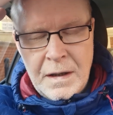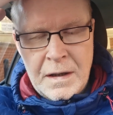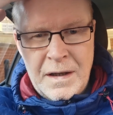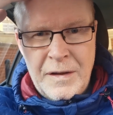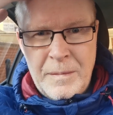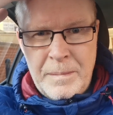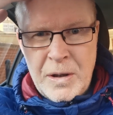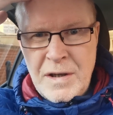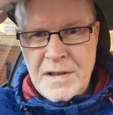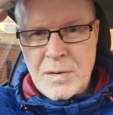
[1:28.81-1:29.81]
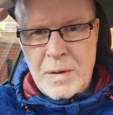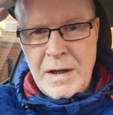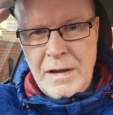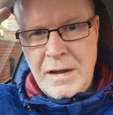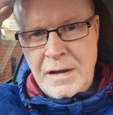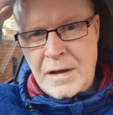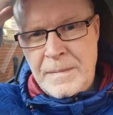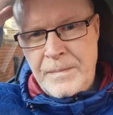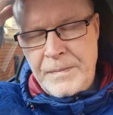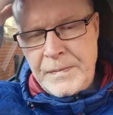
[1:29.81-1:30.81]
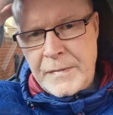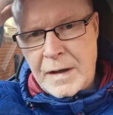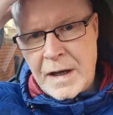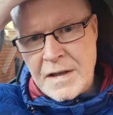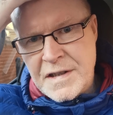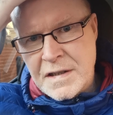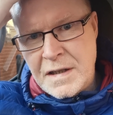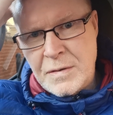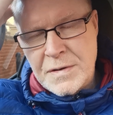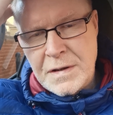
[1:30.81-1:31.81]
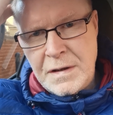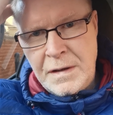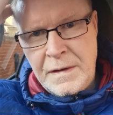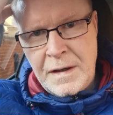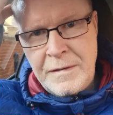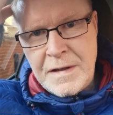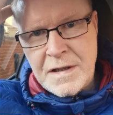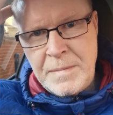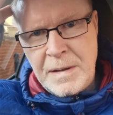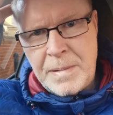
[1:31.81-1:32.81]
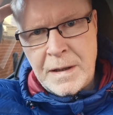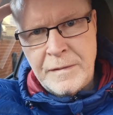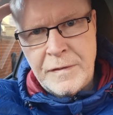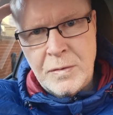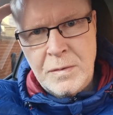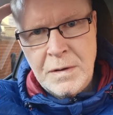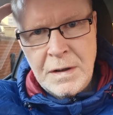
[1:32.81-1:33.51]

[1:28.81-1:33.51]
uh, that burns away the um, the cancer cells in there. It's a bit painful.